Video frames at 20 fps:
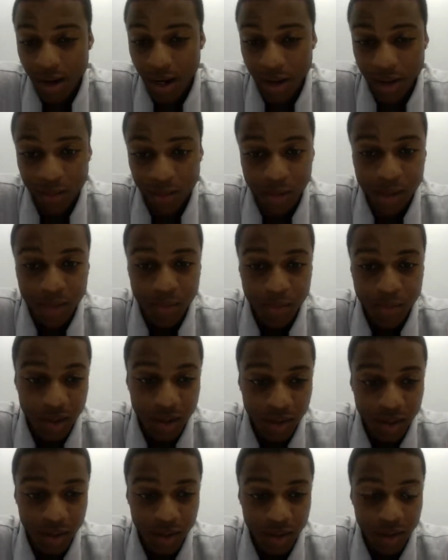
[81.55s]
I am
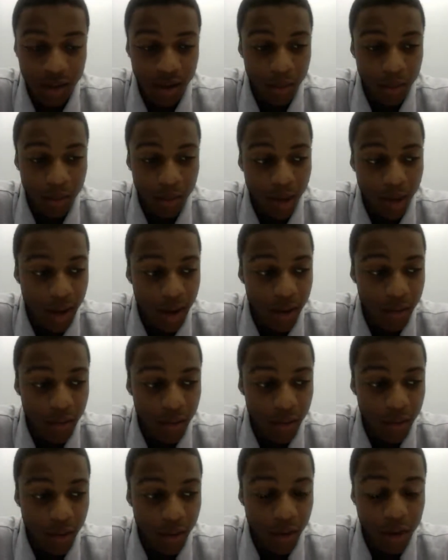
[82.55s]
speaking on behalf
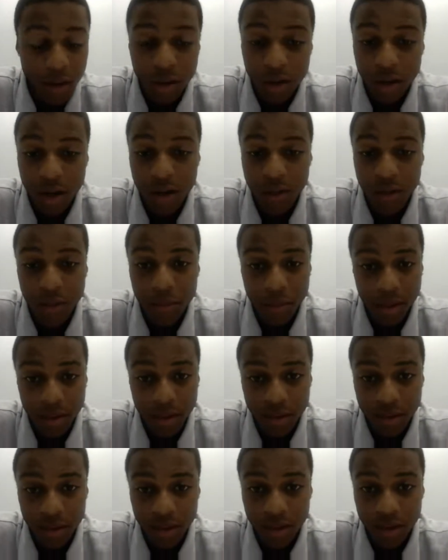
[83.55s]
of all government